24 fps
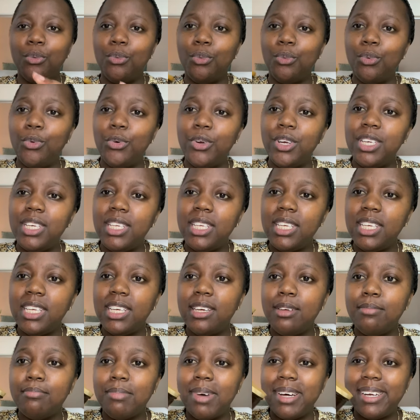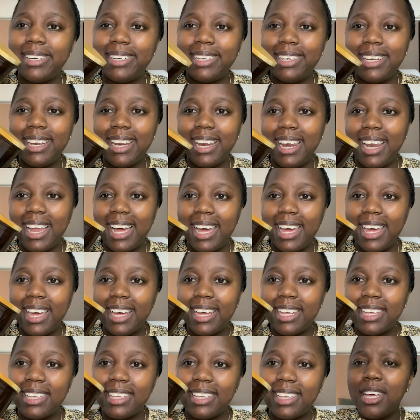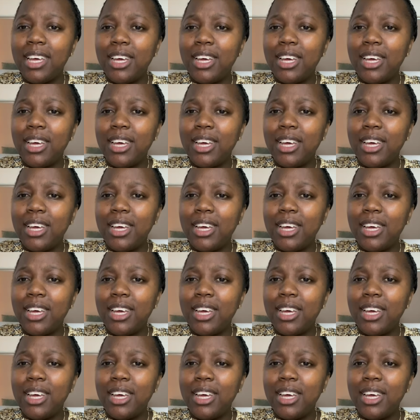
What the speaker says: woody, marine-like?